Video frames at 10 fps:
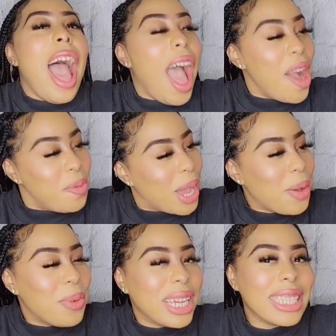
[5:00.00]
I weigh
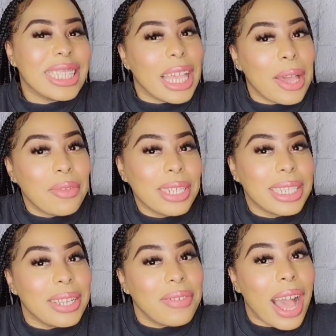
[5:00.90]

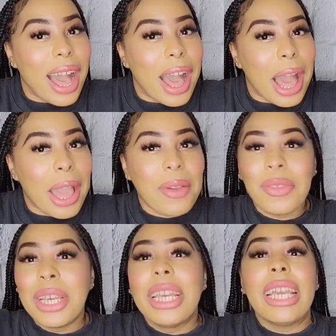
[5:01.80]
175.
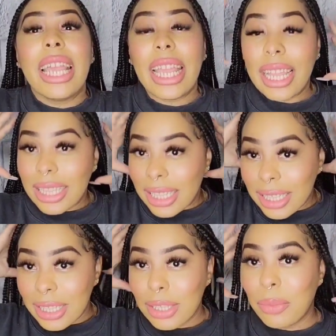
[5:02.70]
And
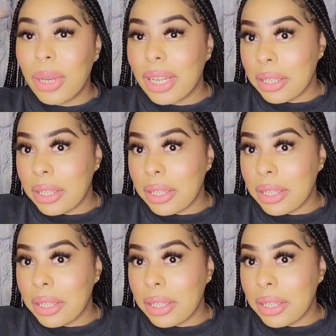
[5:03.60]
this is what it